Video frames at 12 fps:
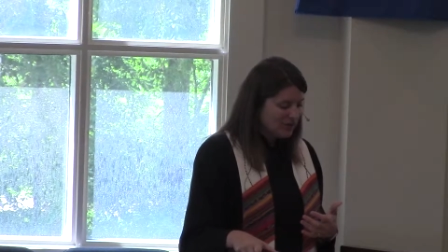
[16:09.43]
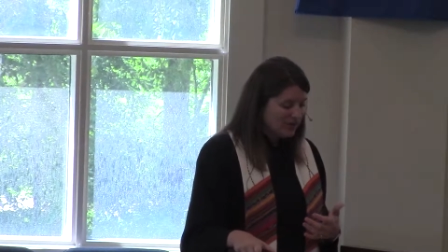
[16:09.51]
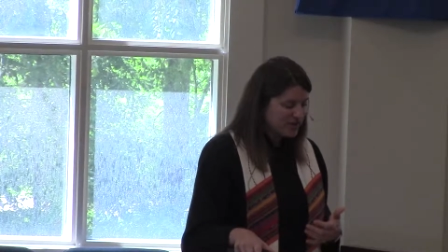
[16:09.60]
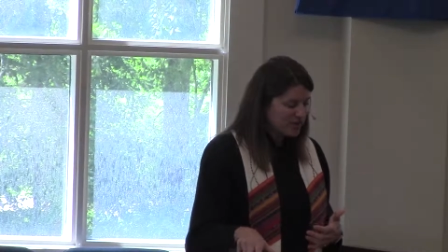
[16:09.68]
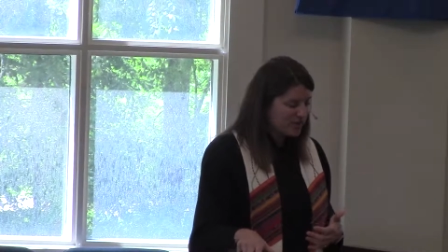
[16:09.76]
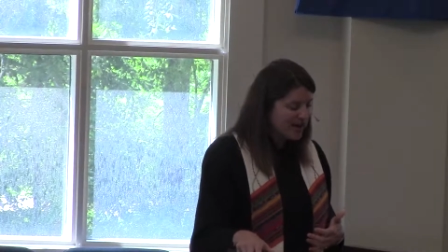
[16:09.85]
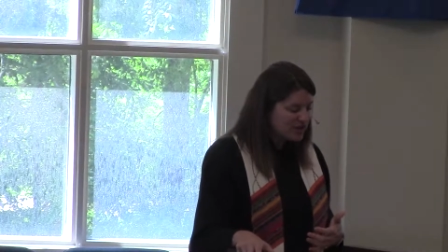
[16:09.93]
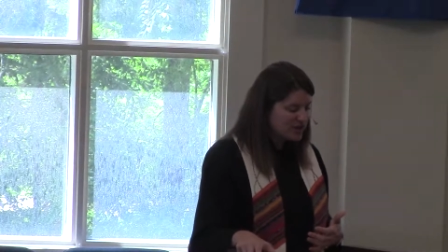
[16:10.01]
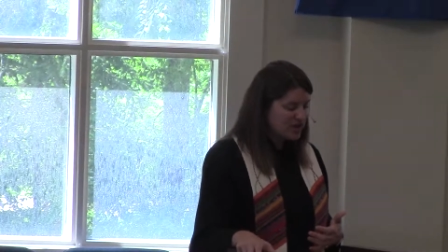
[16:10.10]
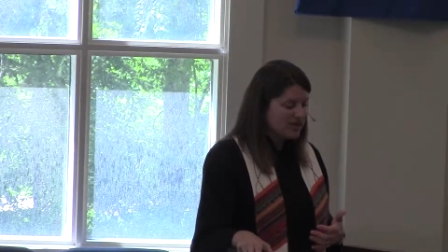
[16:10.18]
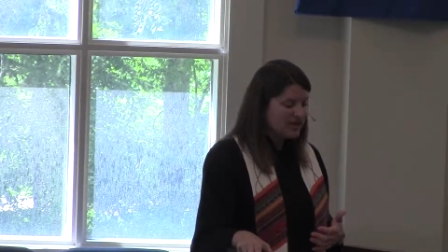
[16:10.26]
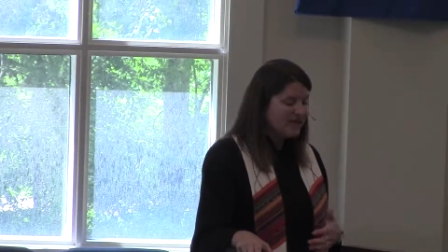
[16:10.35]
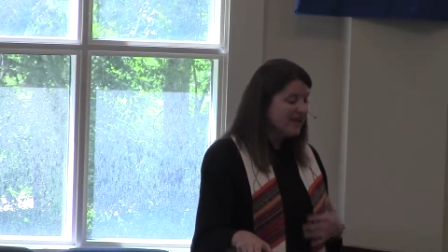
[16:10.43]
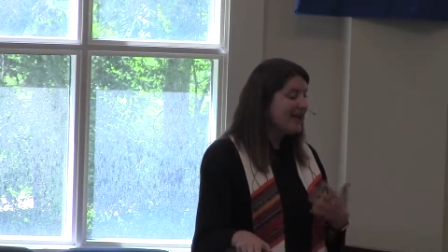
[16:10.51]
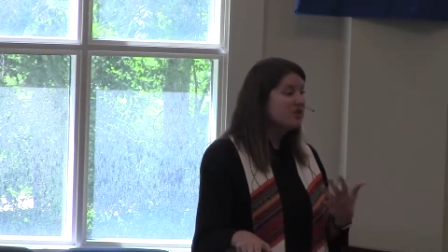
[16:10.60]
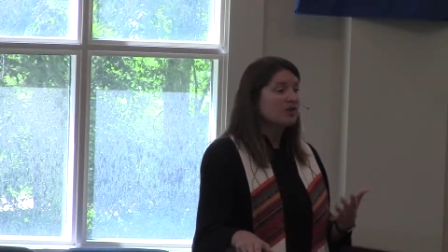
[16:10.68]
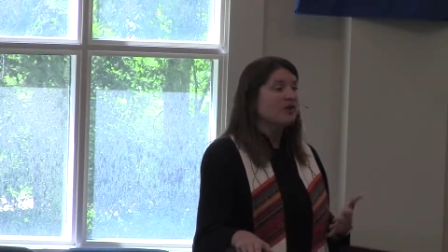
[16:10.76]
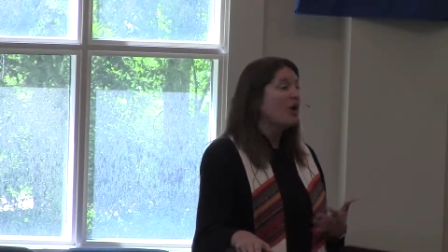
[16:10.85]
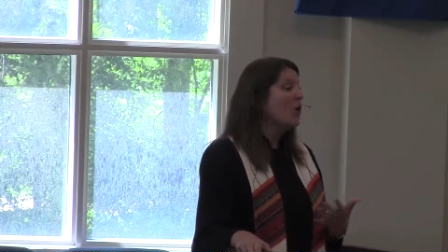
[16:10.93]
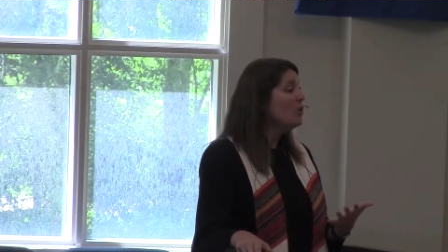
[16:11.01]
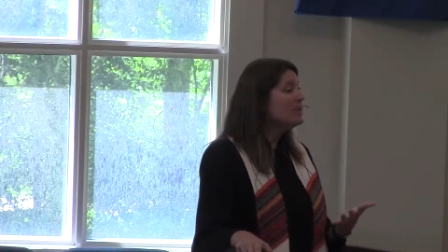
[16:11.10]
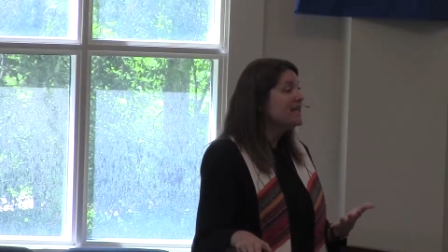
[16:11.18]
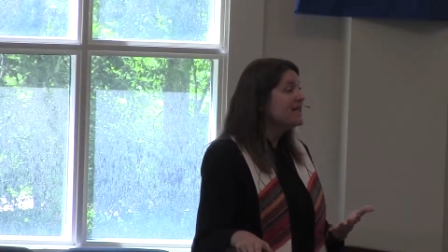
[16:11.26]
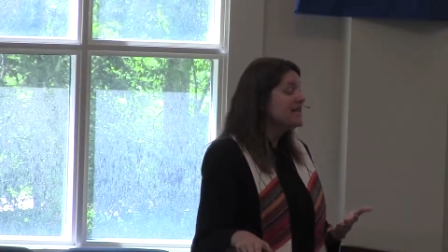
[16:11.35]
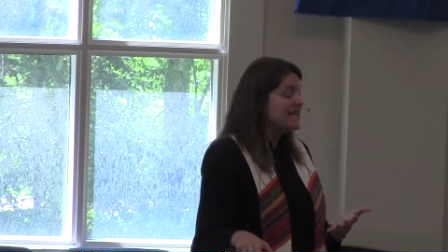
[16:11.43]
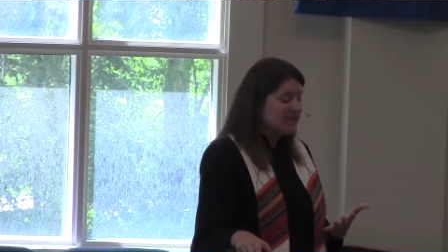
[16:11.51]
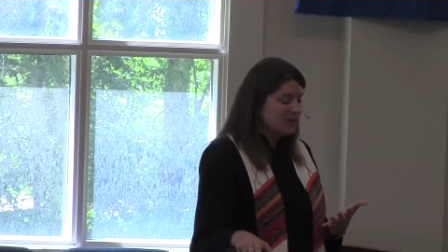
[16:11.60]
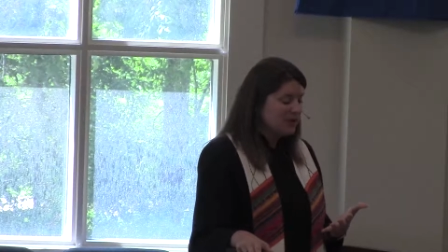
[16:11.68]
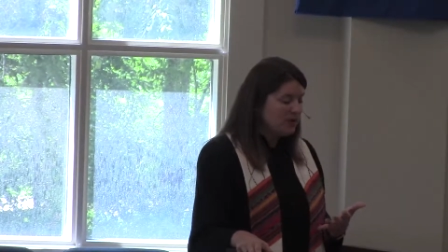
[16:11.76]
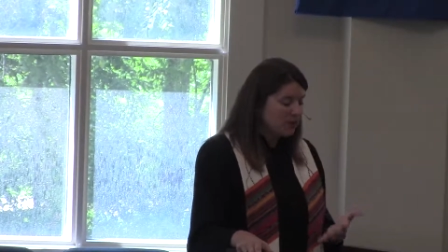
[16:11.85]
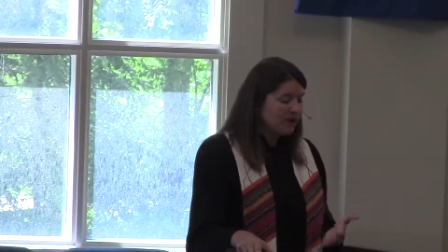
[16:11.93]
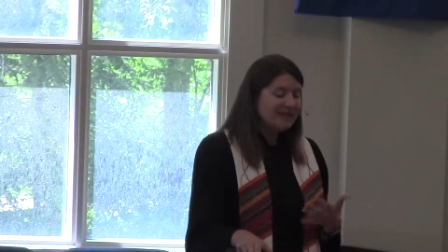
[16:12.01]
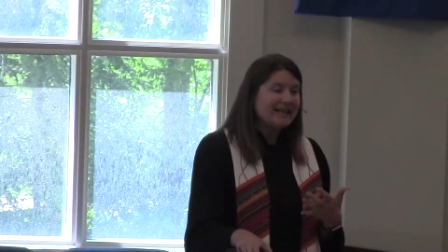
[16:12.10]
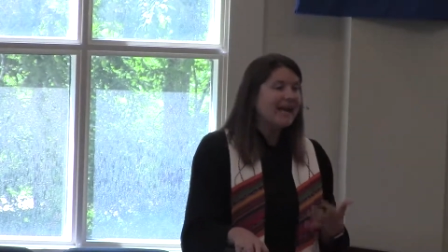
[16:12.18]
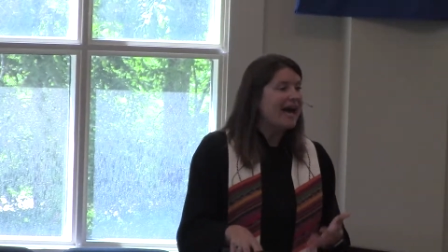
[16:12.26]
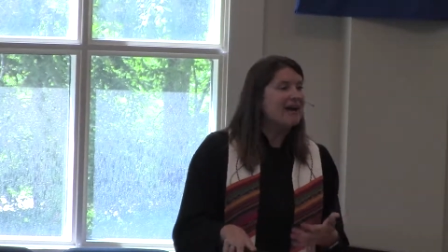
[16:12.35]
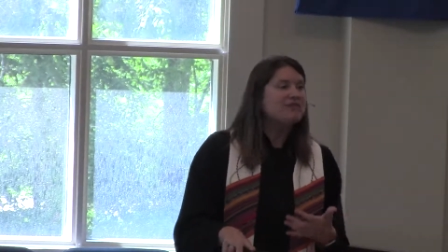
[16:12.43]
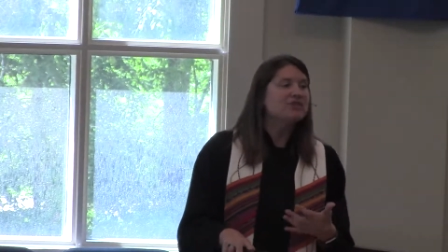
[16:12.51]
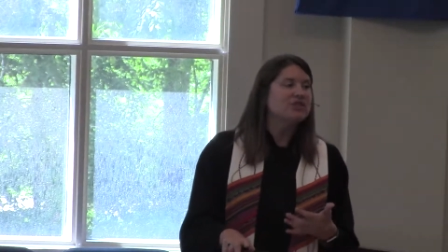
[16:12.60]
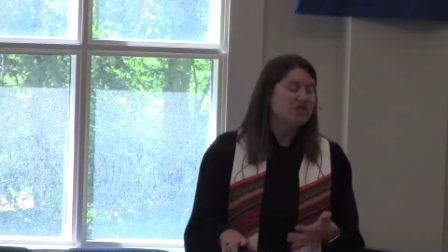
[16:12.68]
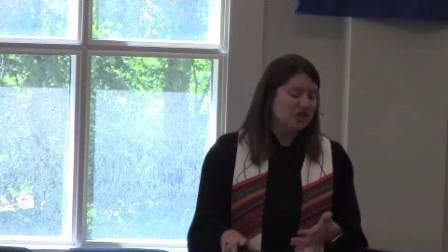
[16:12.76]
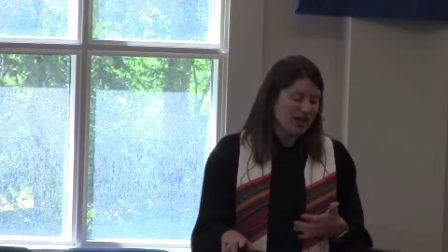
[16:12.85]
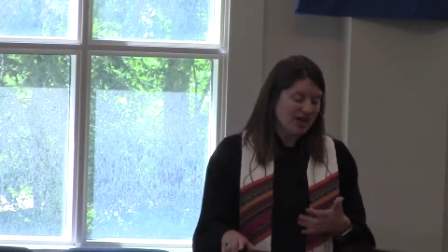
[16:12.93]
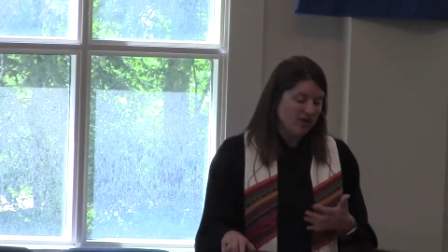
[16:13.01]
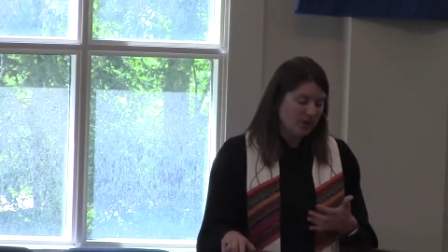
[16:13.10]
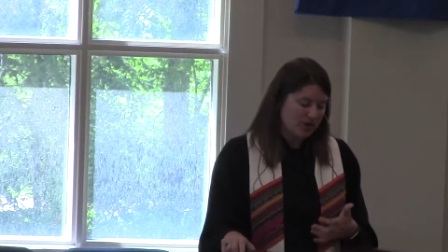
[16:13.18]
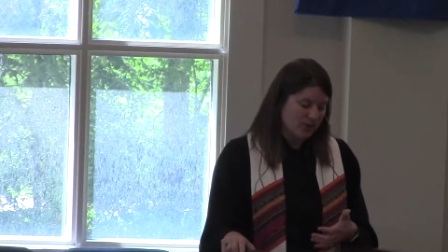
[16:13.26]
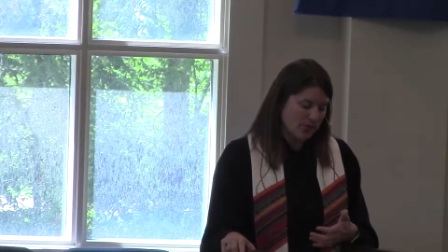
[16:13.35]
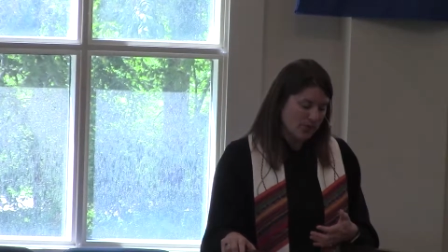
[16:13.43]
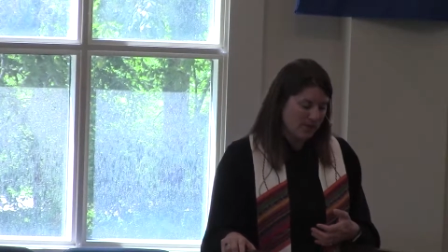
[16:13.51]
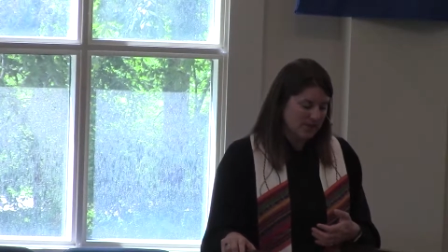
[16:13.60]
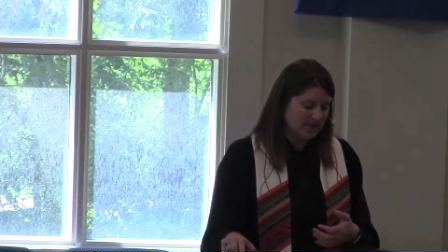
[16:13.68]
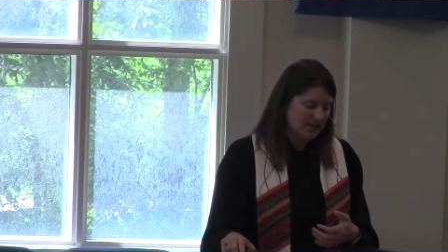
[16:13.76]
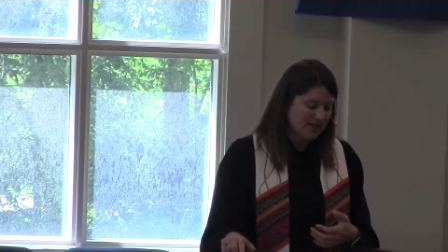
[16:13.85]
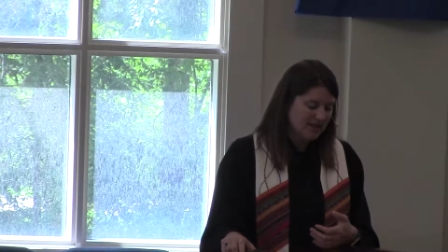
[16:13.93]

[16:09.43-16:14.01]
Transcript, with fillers: resurrection, these are the only things we really have to share with the world.